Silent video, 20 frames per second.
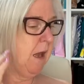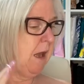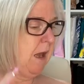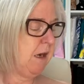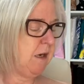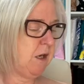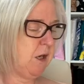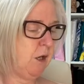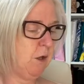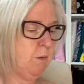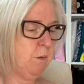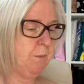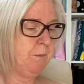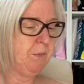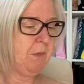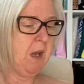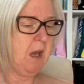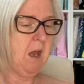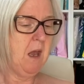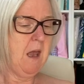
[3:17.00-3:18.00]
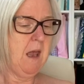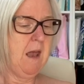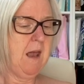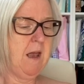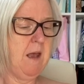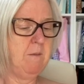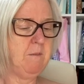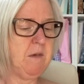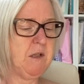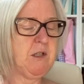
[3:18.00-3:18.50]
Anywho,
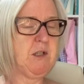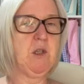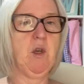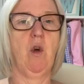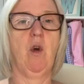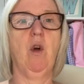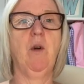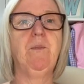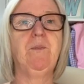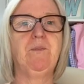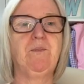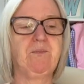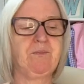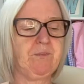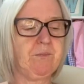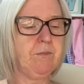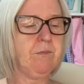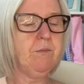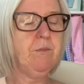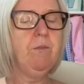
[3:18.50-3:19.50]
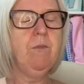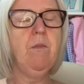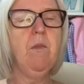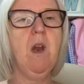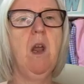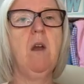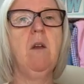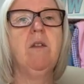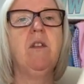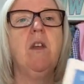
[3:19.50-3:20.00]
um, so
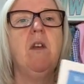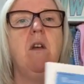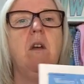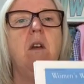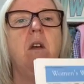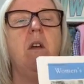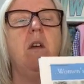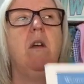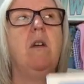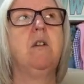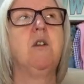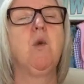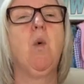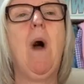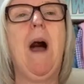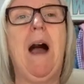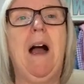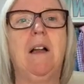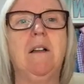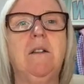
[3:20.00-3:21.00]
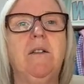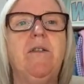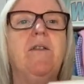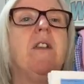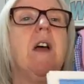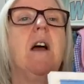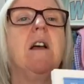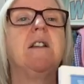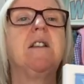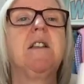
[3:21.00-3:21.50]
the toile
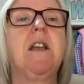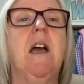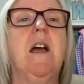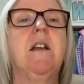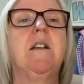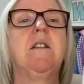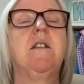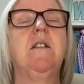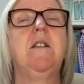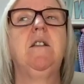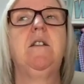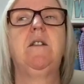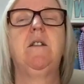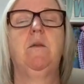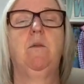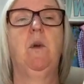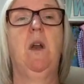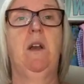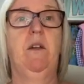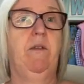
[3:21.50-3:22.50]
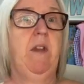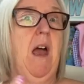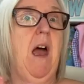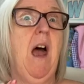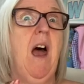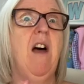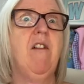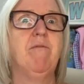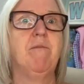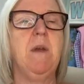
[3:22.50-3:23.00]
that I started, well, that I
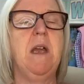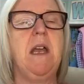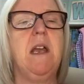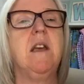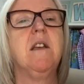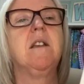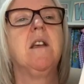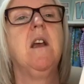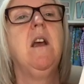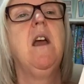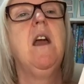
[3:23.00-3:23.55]
have made,